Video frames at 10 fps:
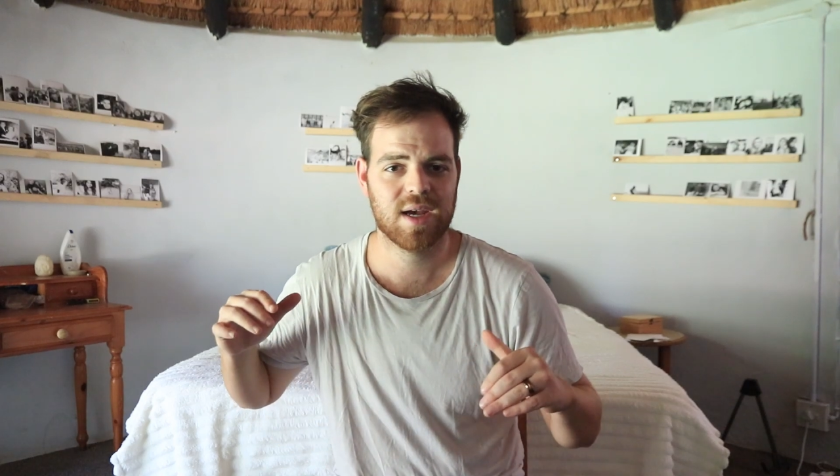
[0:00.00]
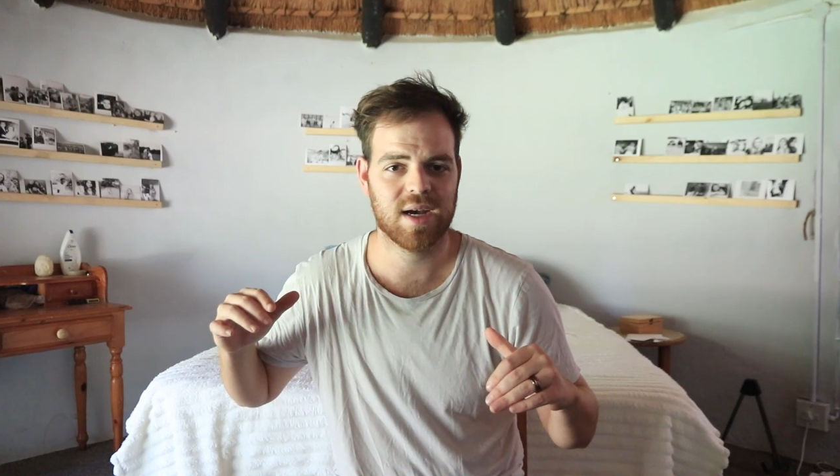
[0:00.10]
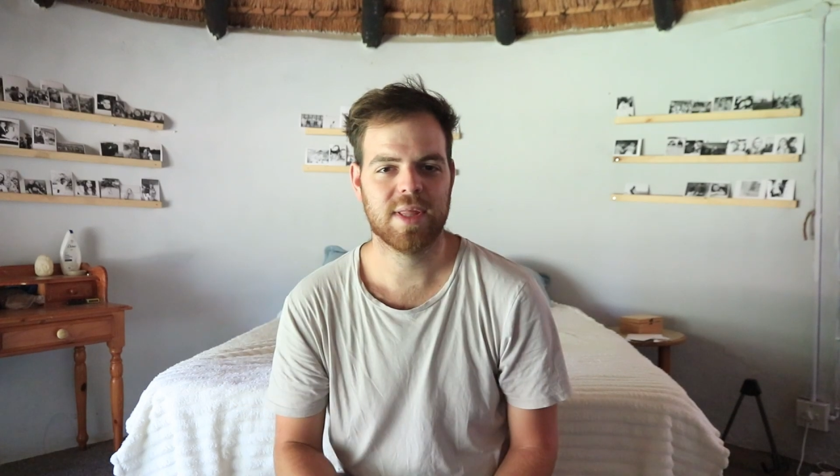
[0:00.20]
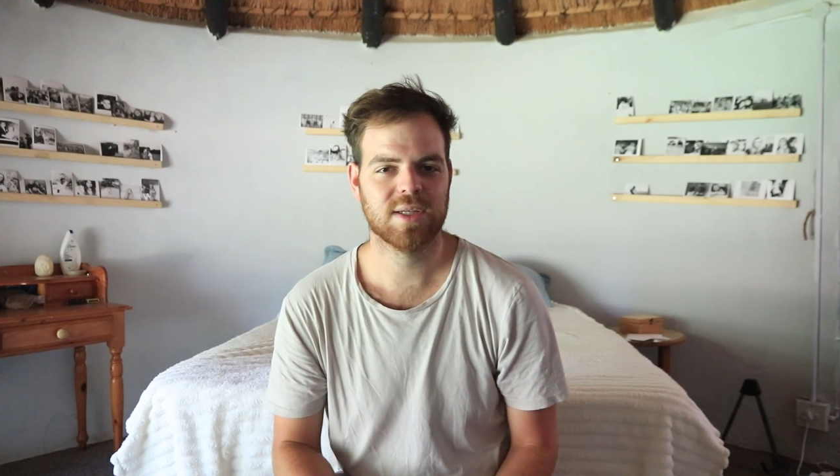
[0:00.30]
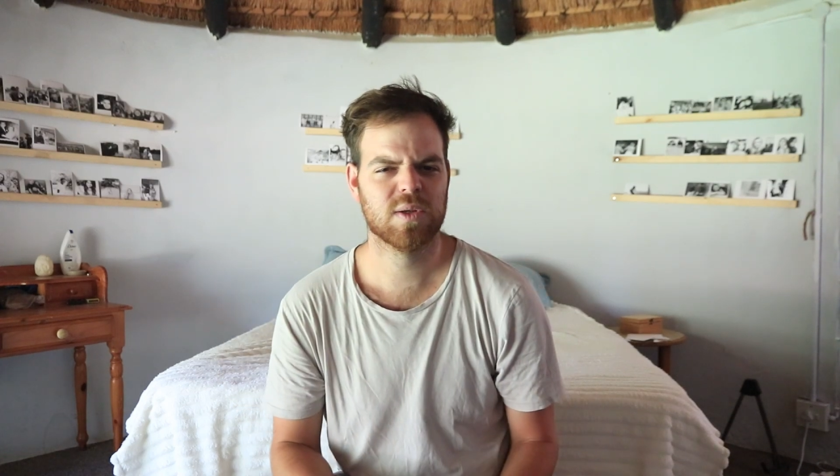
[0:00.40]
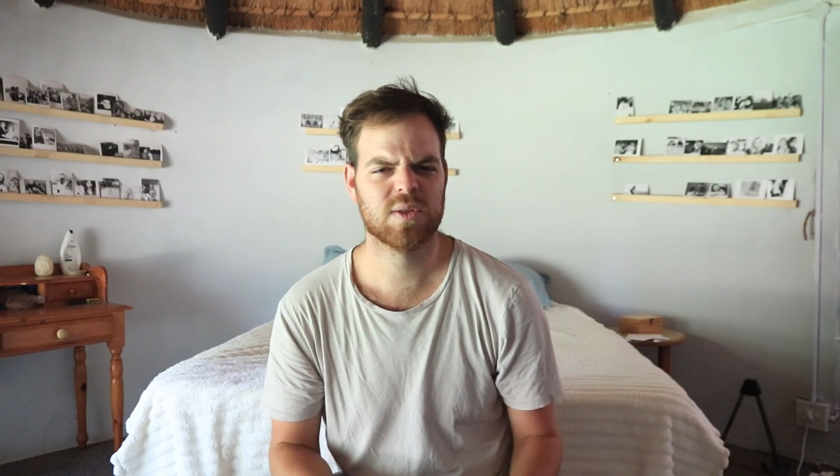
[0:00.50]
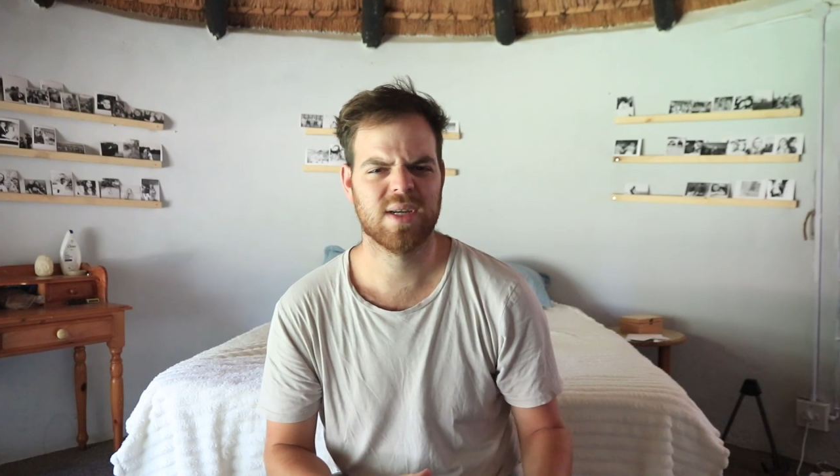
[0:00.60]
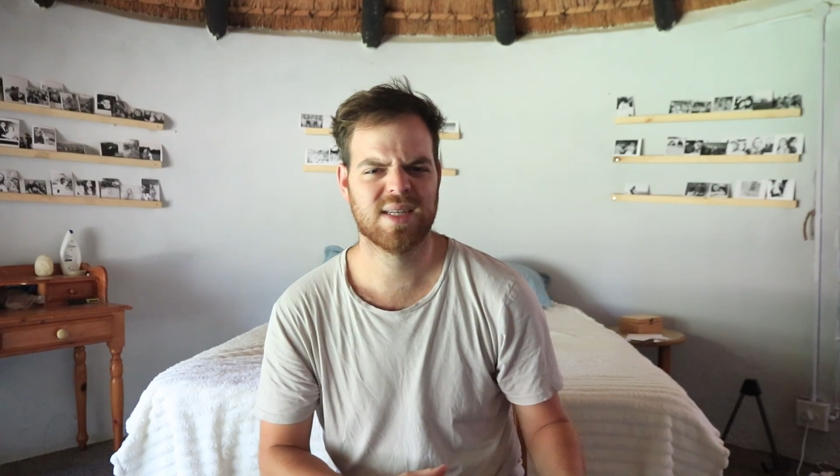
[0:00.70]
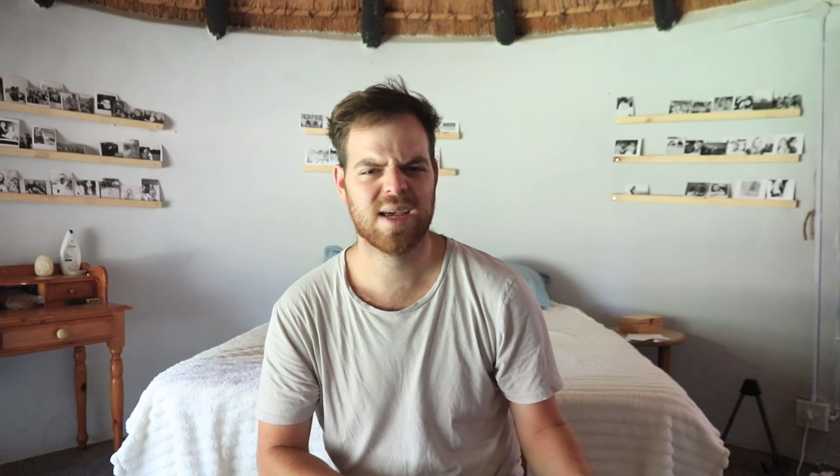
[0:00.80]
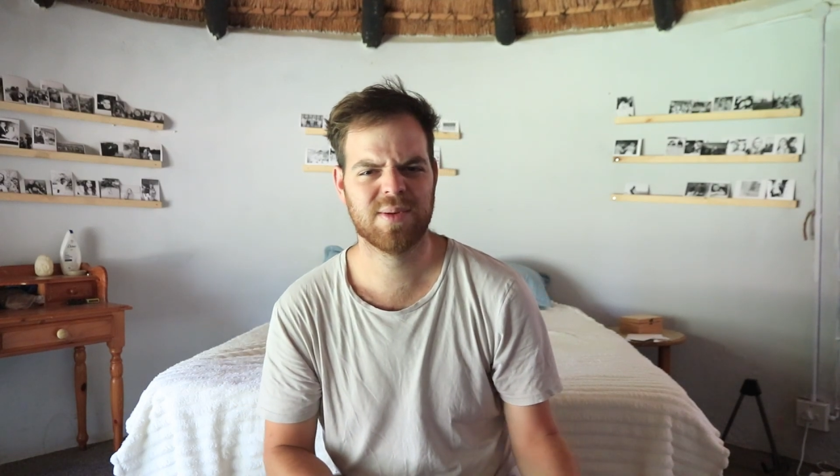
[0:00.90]
But there's also
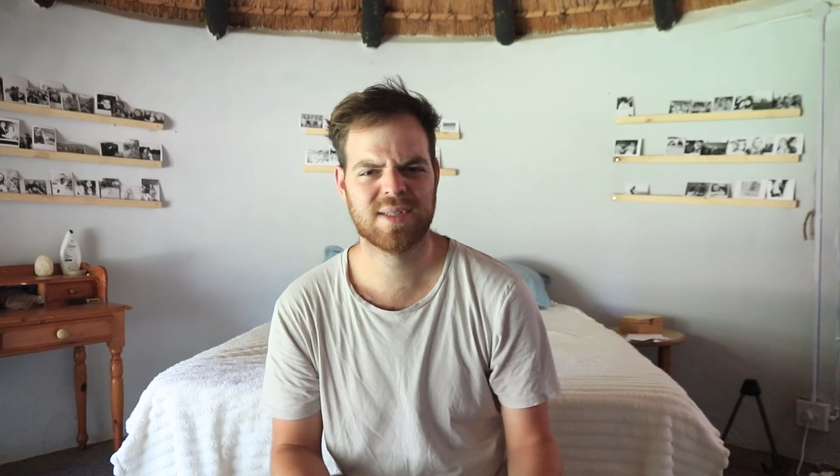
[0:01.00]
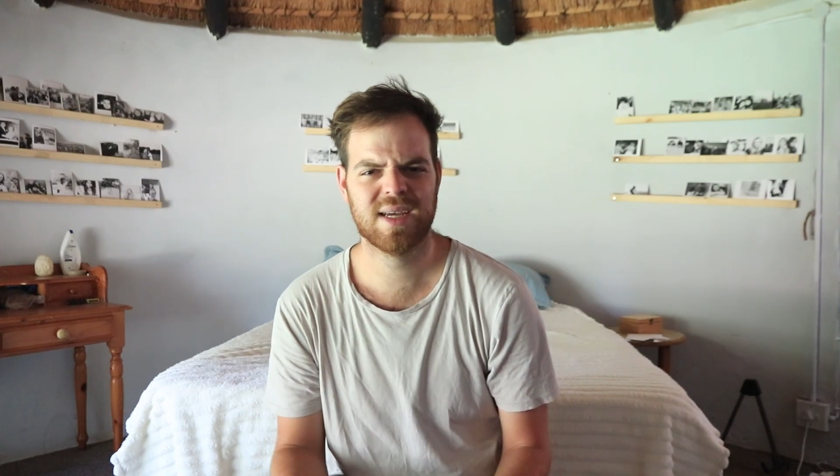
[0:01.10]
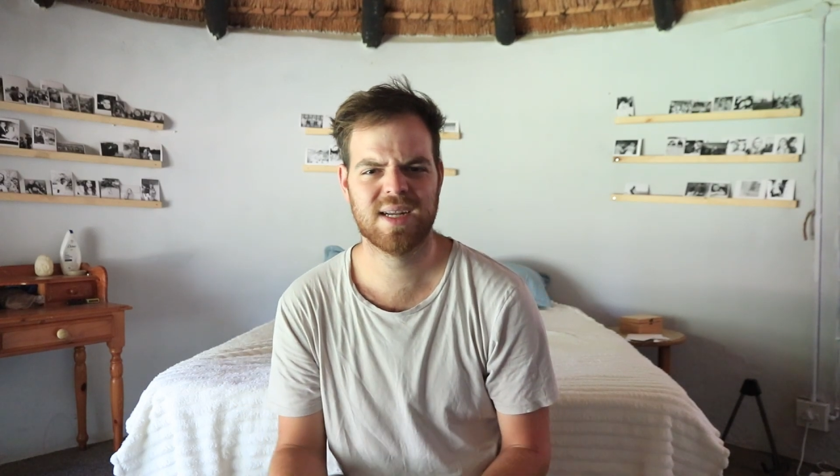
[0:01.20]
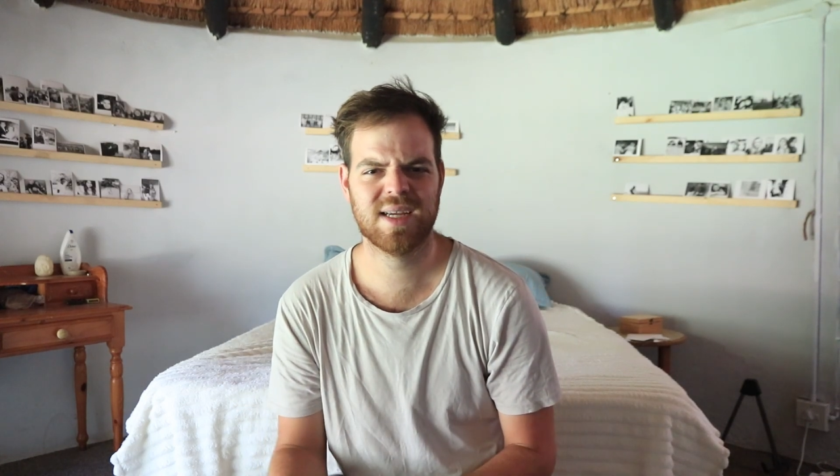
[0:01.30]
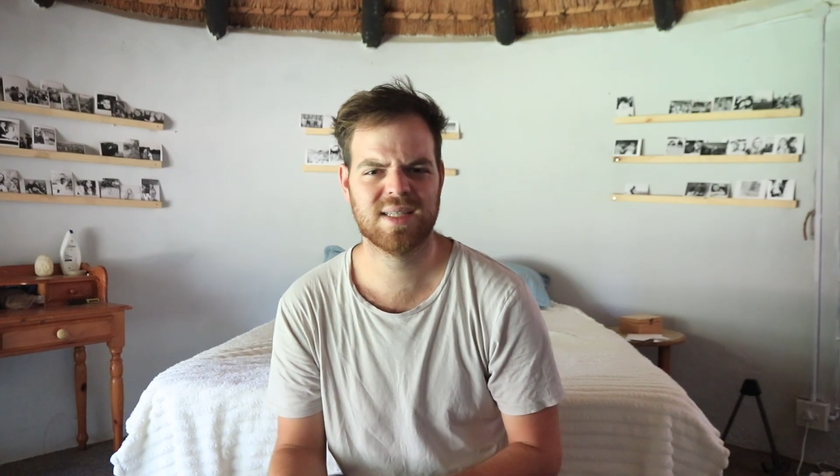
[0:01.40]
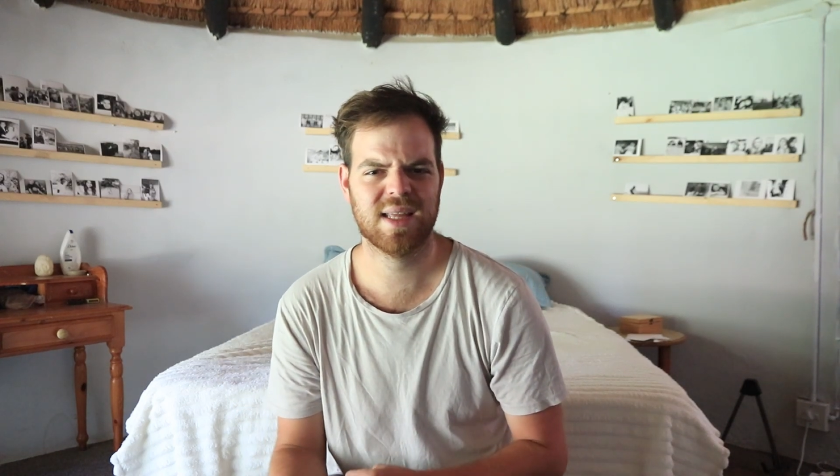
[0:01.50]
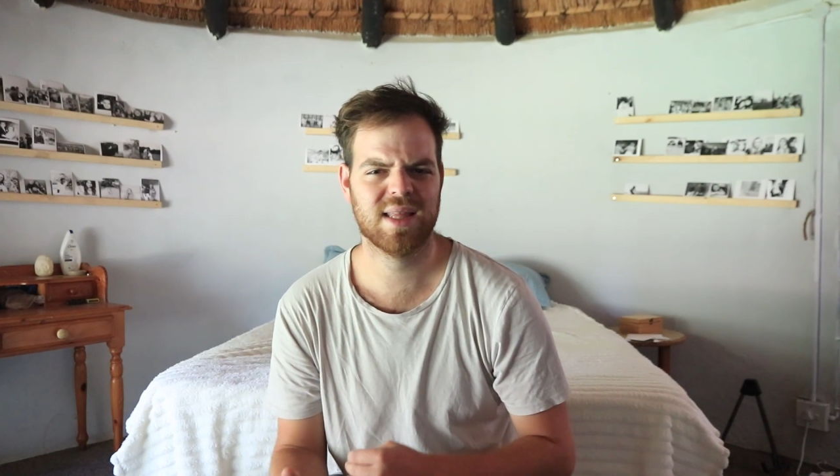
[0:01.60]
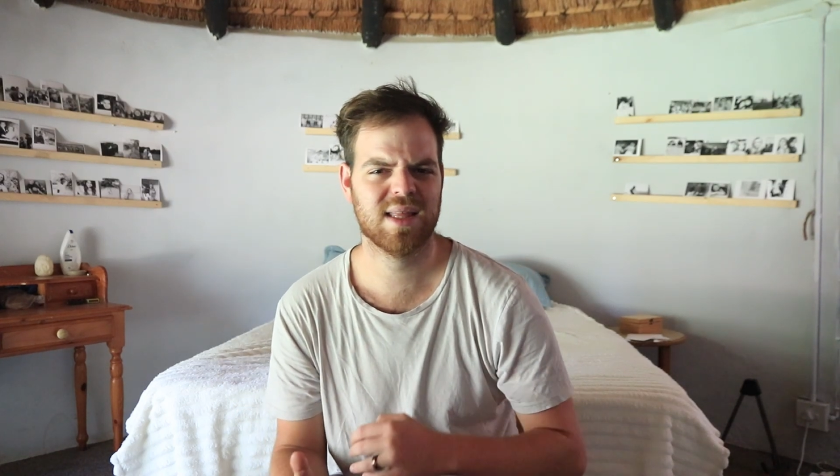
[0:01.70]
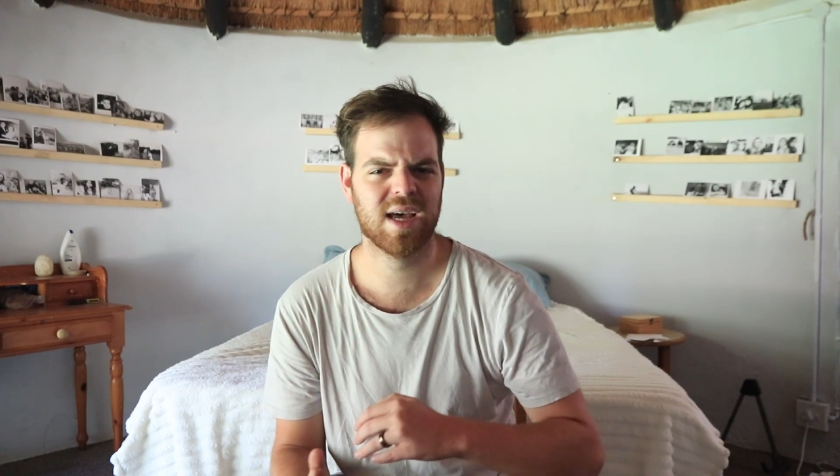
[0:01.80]
table tennis and